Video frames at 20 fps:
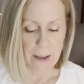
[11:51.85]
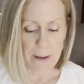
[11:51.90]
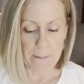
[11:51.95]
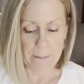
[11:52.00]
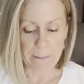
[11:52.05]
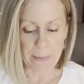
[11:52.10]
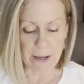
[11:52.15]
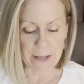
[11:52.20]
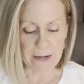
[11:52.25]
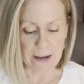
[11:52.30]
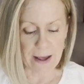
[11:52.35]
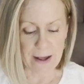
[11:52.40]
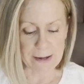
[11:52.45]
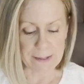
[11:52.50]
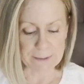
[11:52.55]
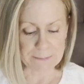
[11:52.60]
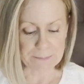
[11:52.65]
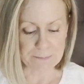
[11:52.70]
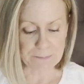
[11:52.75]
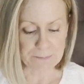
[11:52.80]
But
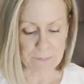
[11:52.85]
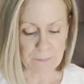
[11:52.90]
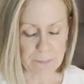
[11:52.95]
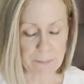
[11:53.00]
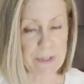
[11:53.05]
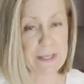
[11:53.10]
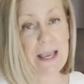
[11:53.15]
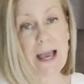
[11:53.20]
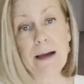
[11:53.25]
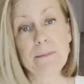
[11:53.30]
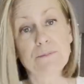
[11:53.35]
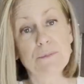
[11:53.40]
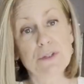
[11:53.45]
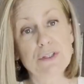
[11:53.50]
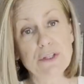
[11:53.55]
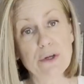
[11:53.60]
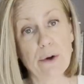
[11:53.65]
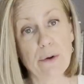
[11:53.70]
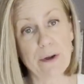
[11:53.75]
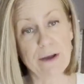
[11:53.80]
yeah,
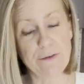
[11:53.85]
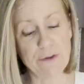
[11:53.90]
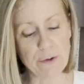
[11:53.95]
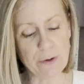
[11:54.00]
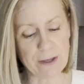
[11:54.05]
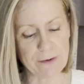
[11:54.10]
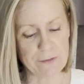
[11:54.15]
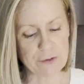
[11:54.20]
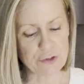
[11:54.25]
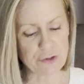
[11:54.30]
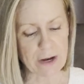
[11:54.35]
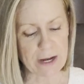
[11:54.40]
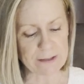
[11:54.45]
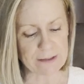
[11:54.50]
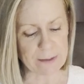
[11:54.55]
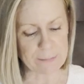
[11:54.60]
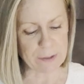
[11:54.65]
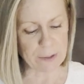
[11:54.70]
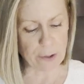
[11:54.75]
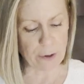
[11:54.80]
so if you give it a try,
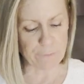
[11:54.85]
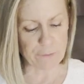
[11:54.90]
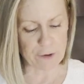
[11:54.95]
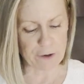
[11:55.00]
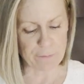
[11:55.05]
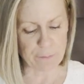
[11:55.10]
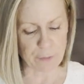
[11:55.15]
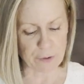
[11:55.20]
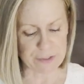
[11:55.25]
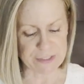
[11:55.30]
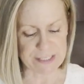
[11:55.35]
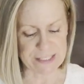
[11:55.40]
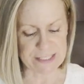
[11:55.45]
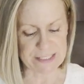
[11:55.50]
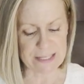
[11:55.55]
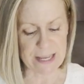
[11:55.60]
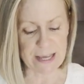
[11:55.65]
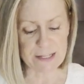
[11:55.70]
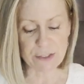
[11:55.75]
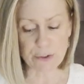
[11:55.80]
let me know if you have more
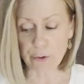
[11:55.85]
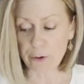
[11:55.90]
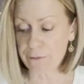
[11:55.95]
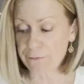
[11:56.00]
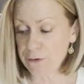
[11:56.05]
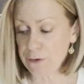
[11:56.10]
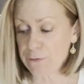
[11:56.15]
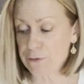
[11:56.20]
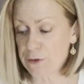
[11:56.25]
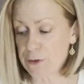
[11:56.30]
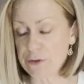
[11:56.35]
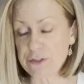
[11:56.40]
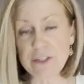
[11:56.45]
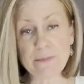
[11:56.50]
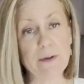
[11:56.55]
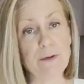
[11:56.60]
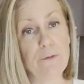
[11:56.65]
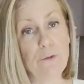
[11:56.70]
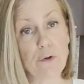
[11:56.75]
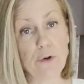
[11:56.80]
success, or if you've used it
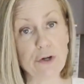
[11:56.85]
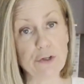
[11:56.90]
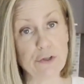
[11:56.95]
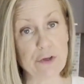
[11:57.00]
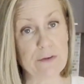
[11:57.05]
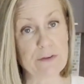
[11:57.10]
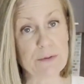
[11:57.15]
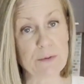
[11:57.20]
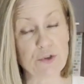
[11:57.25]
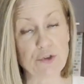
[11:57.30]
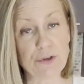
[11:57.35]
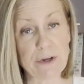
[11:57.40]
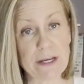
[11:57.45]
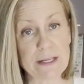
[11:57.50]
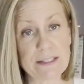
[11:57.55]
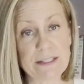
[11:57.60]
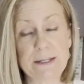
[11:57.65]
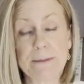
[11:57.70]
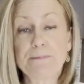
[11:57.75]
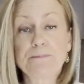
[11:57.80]
before and you have some
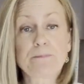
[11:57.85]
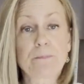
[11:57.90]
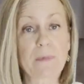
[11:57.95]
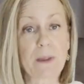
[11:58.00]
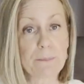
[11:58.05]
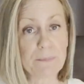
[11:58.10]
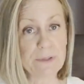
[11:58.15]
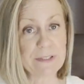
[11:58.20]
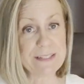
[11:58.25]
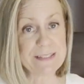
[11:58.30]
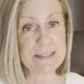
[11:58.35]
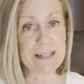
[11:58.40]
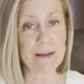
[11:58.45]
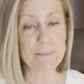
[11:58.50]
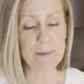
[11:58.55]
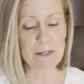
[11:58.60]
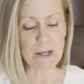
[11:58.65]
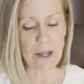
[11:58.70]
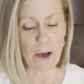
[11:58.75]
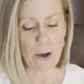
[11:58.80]
tricks. Please let
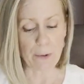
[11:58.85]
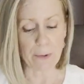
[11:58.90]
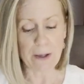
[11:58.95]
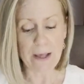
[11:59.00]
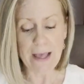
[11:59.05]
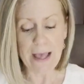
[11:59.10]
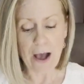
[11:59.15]
me know.